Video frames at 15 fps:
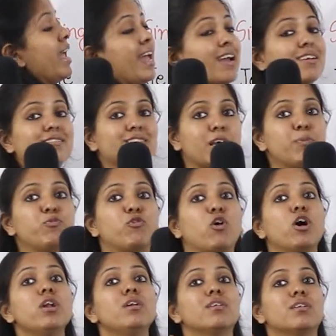except
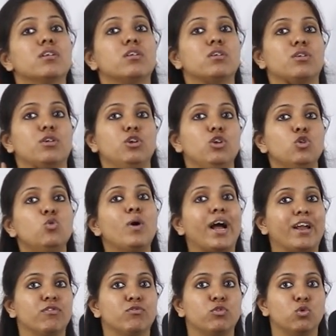for nous
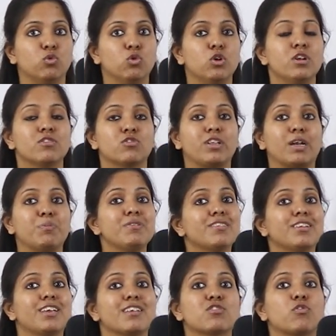and vous. So, that means
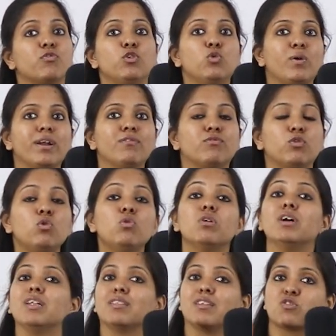in case of nous and
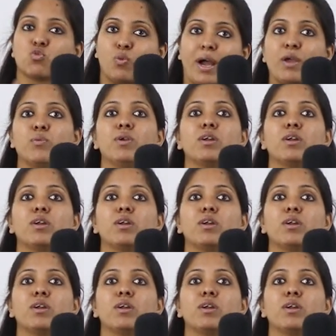vous, this Y